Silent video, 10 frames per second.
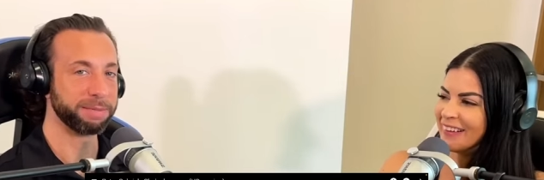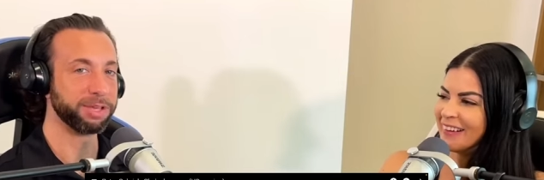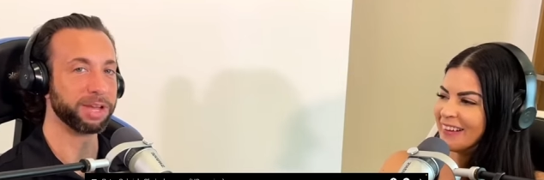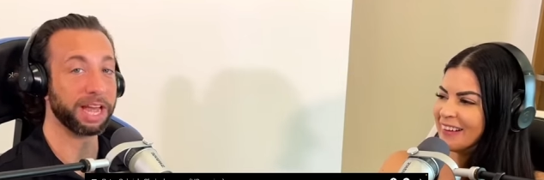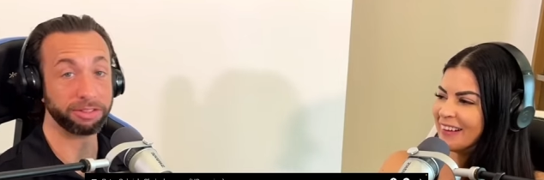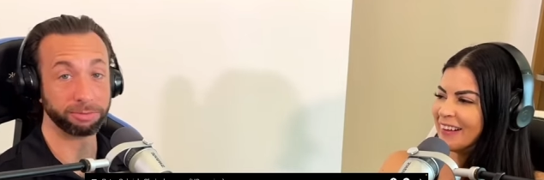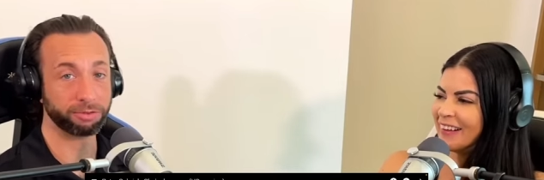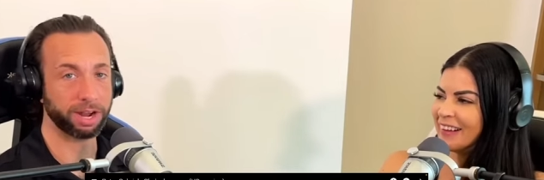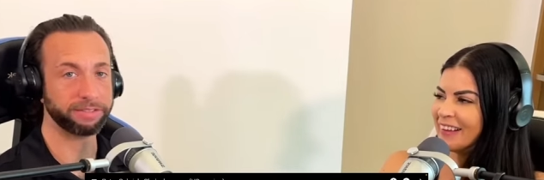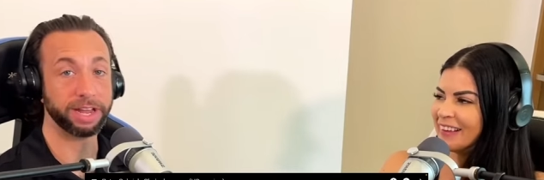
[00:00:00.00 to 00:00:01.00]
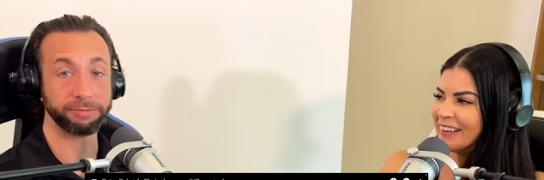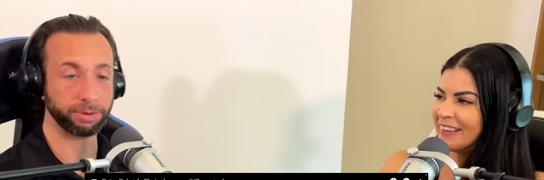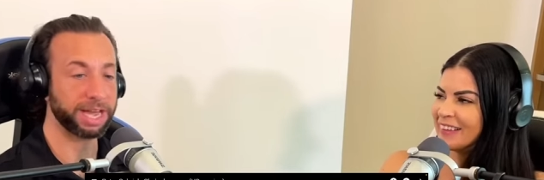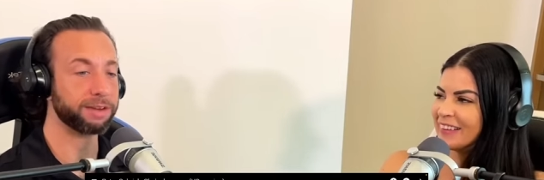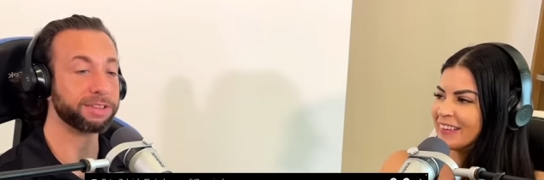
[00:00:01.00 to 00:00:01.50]
Speaker 1: Maybe you guys have tried that.
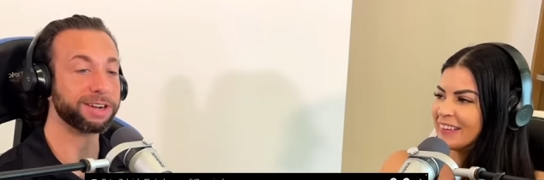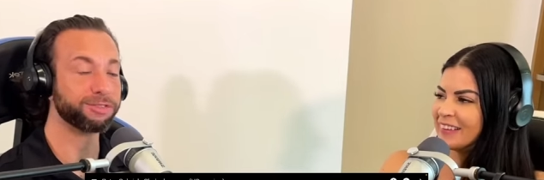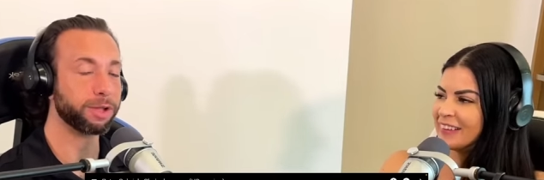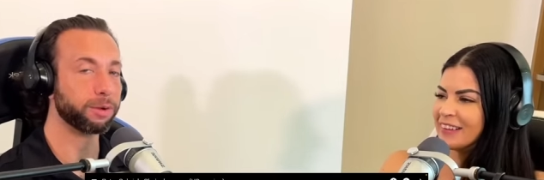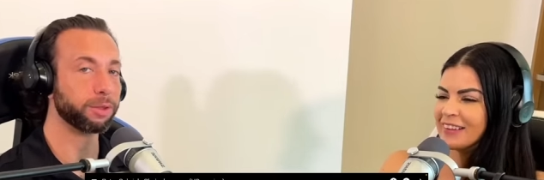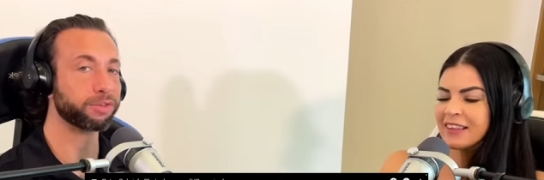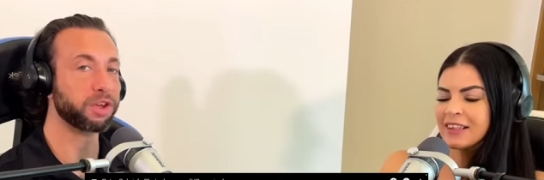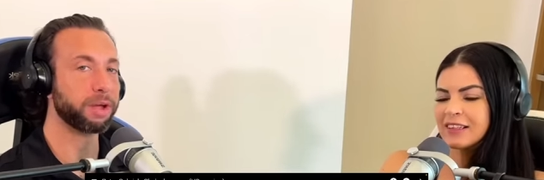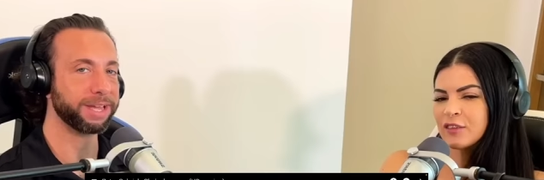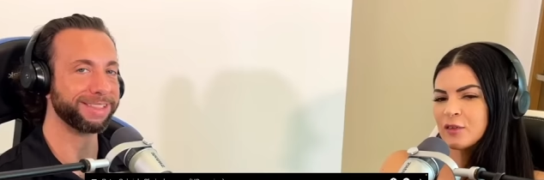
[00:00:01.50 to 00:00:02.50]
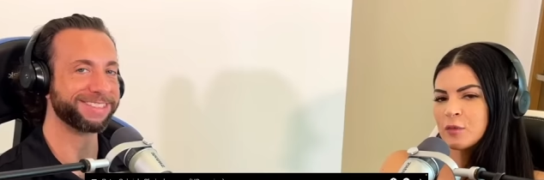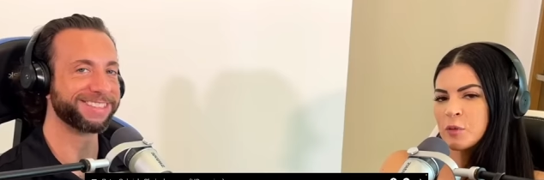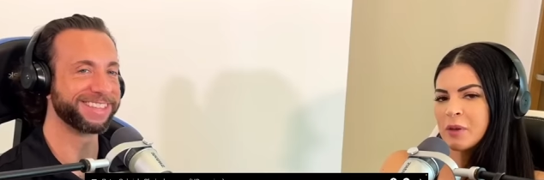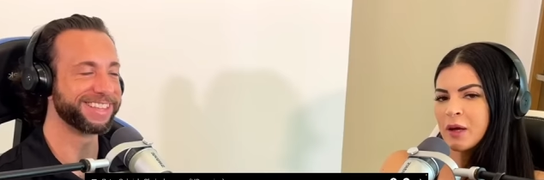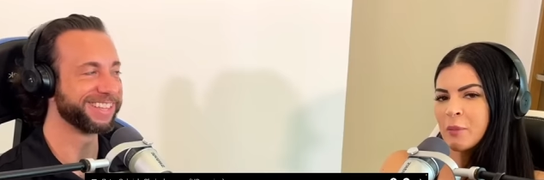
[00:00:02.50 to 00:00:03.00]
If you have, let us know in those comments. Some
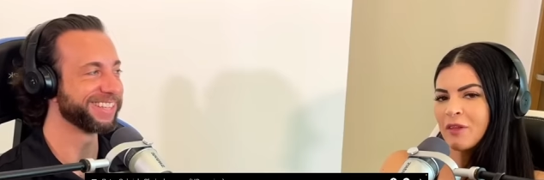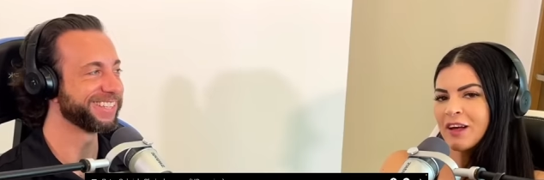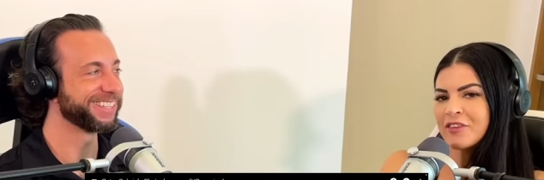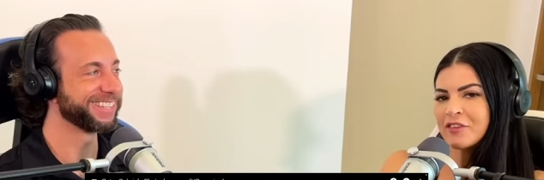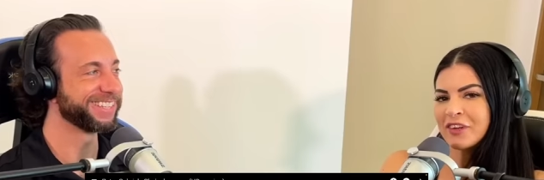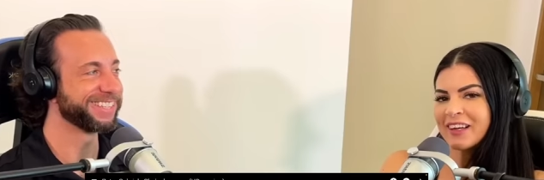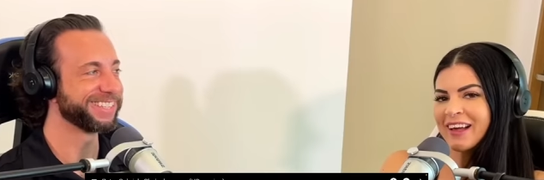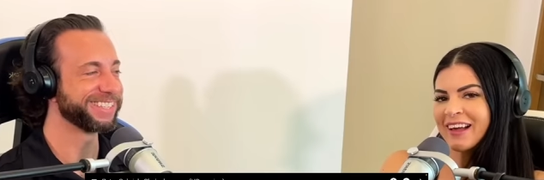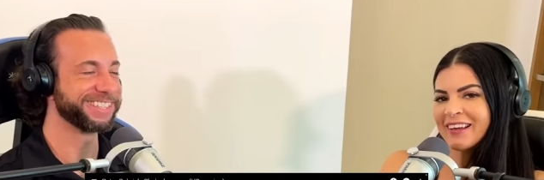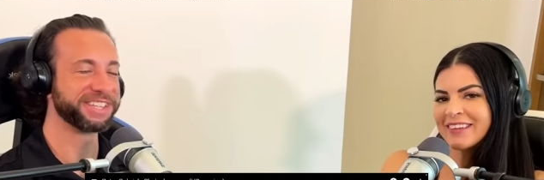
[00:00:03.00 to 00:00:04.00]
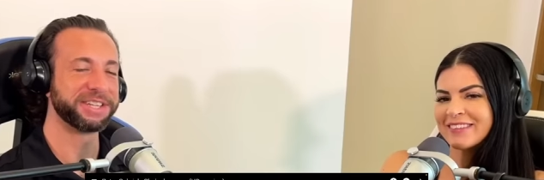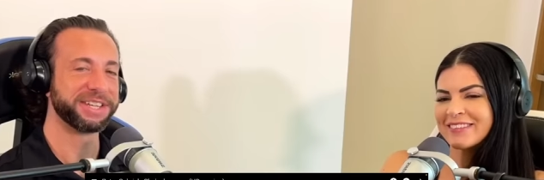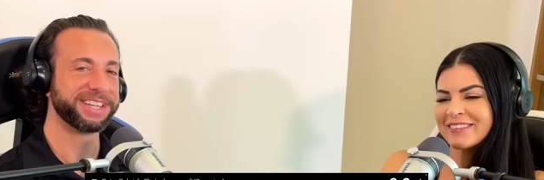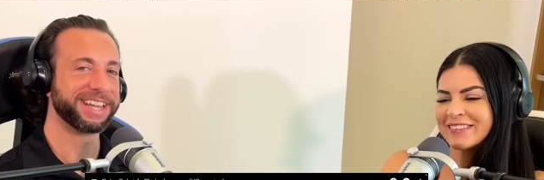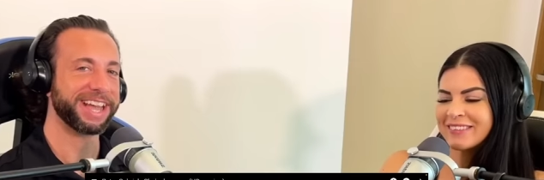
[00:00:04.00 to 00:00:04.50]
new
Speaker 2: pickup lines for you
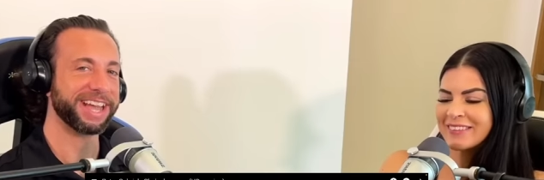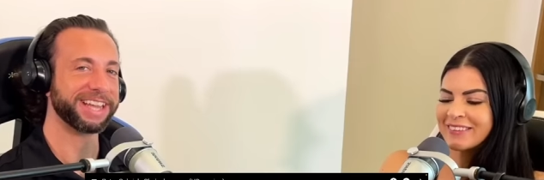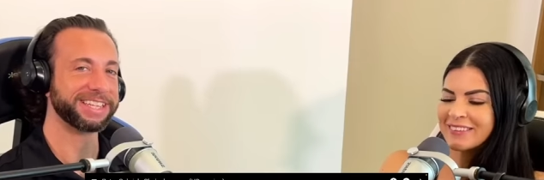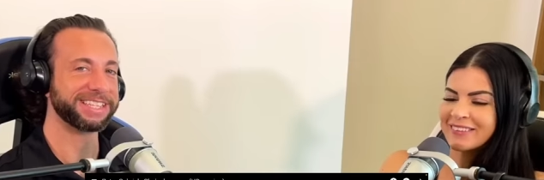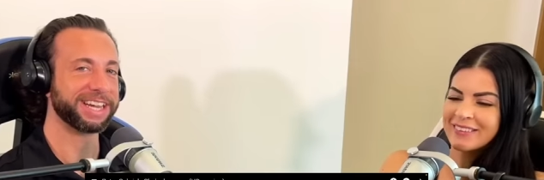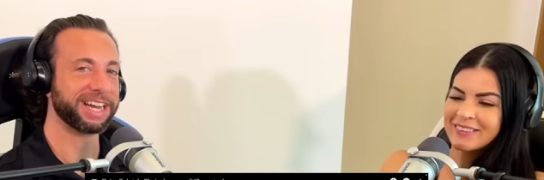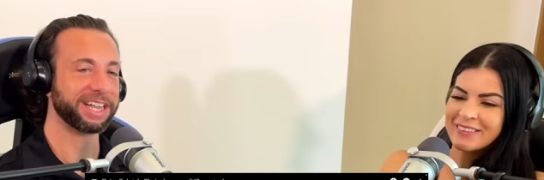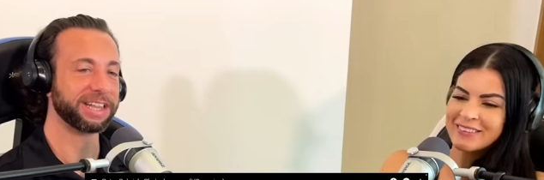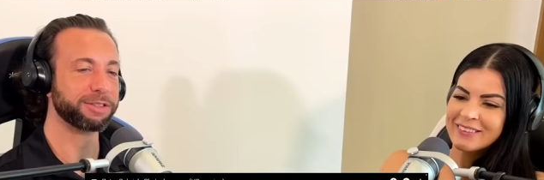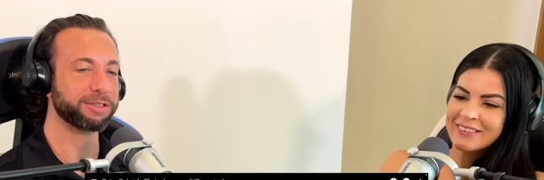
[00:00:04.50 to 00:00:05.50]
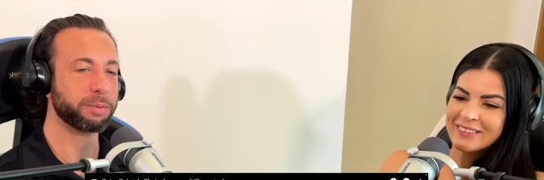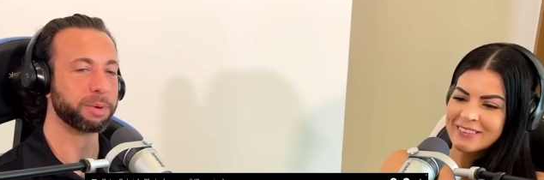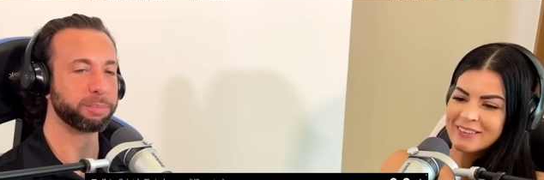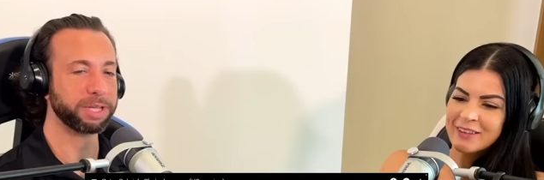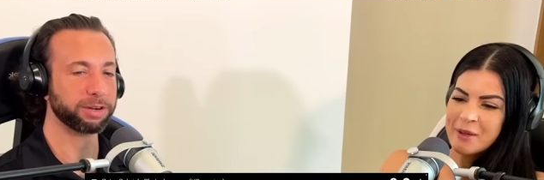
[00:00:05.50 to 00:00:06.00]
guys.
Speaker 1: And uh, let us know
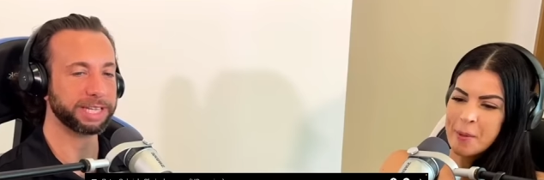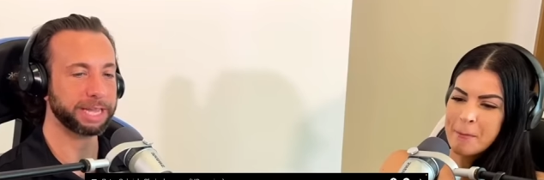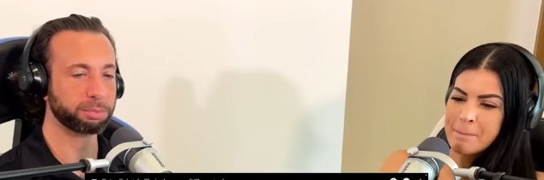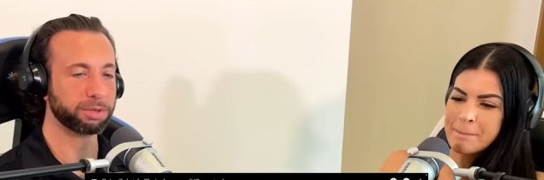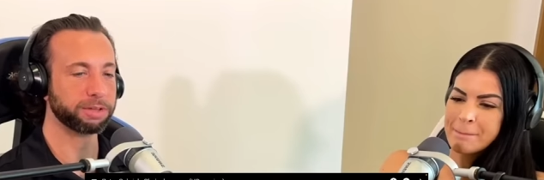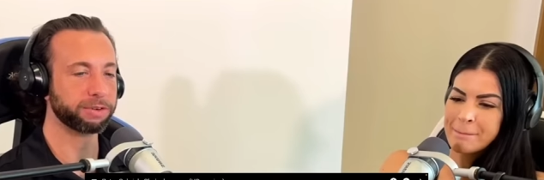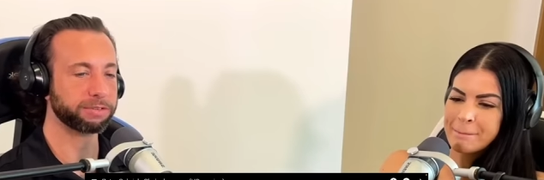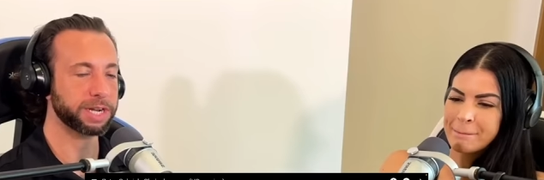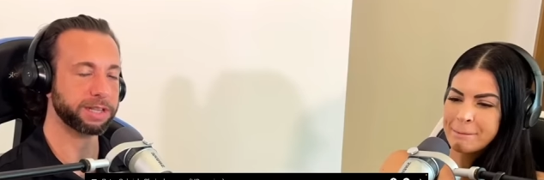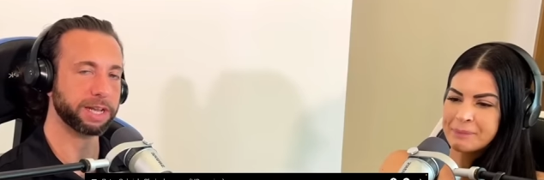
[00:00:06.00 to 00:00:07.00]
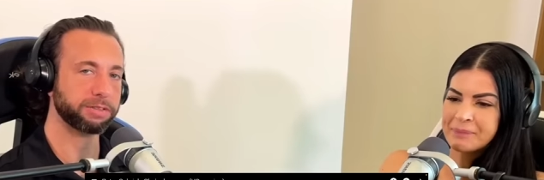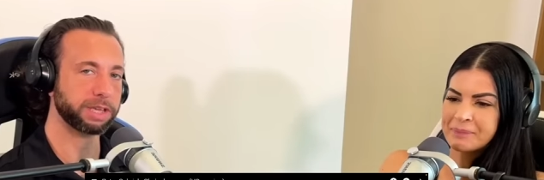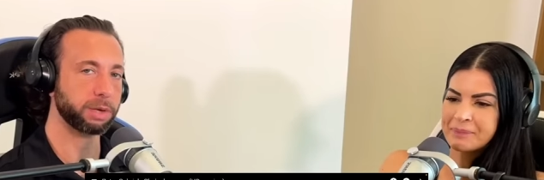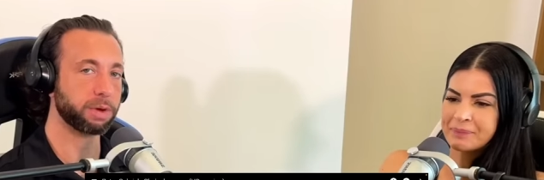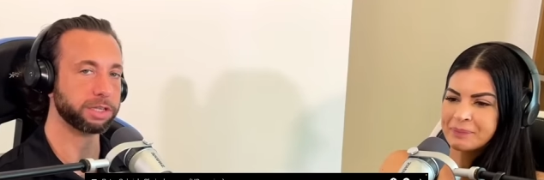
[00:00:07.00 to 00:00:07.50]
about Peter Gabriel. If there's anything
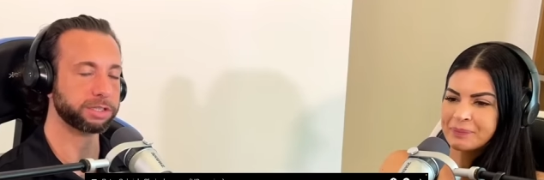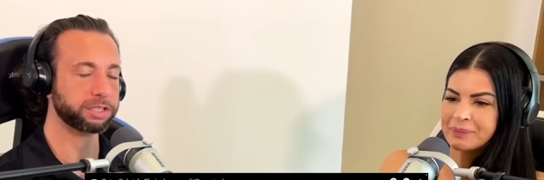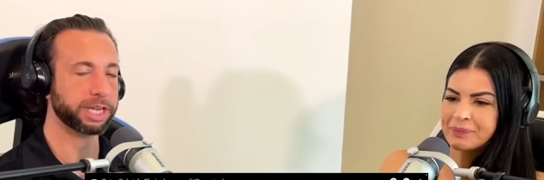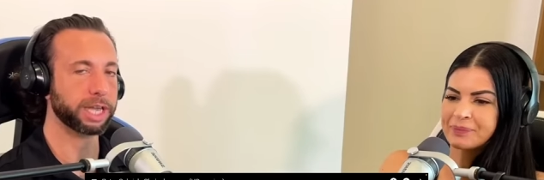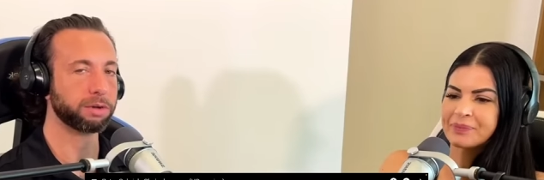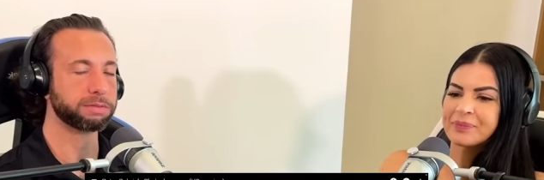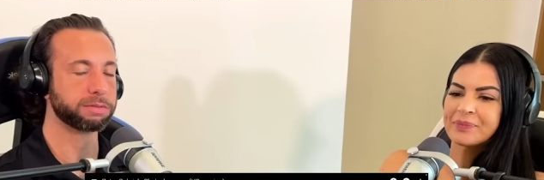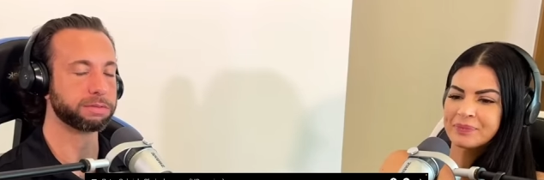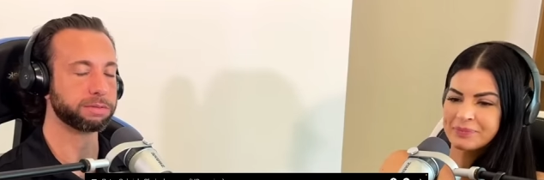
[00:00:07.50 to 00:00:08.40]
else that you want us to check out,